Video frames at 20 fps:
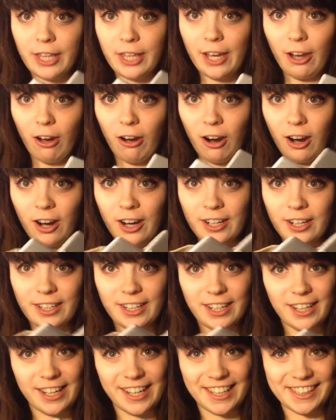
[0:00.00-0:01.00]
they are
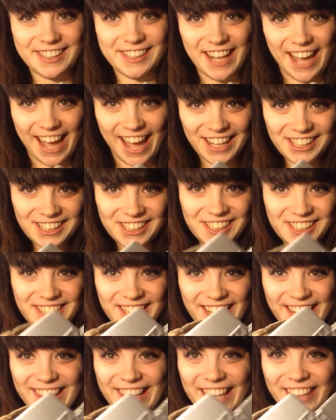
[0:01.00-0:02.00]
attached,
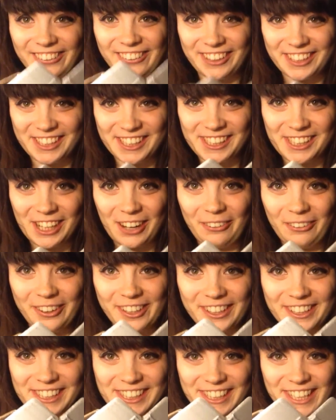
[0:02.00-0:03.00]
and they look so
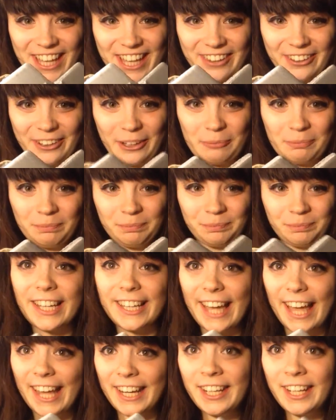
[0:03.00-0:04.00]
good together.
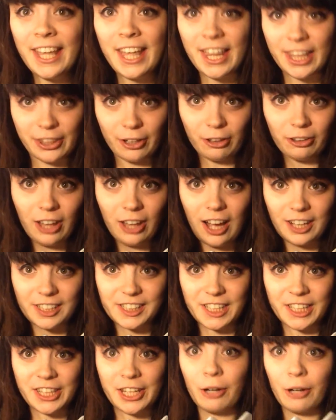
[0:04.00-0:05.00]
Again, they're
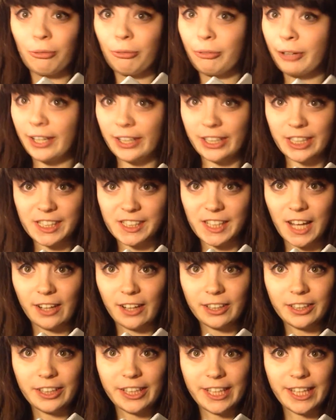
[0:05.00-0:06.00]
locked in there really
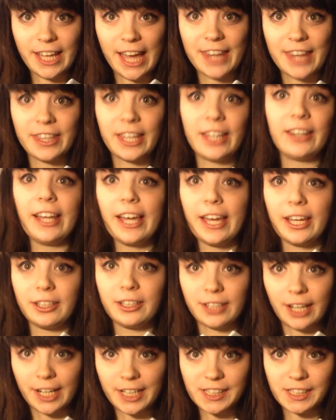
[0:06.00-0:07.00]
solidly, and they lay
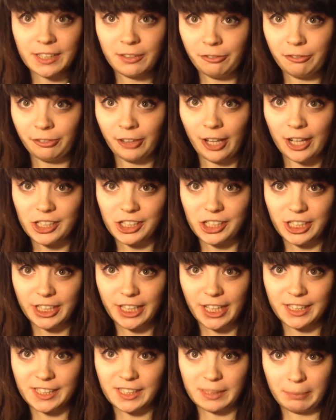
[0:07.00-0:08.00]
nice and flush
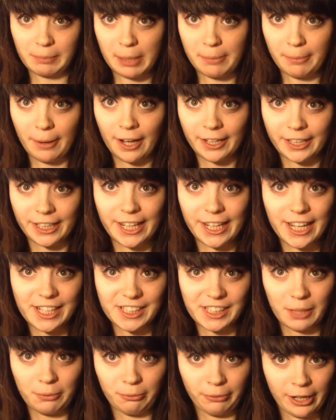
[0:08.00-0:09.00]
against my body
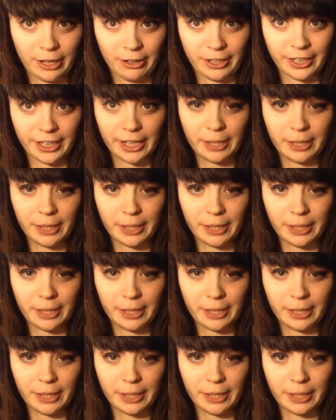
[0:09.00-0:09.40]
as I'm wearing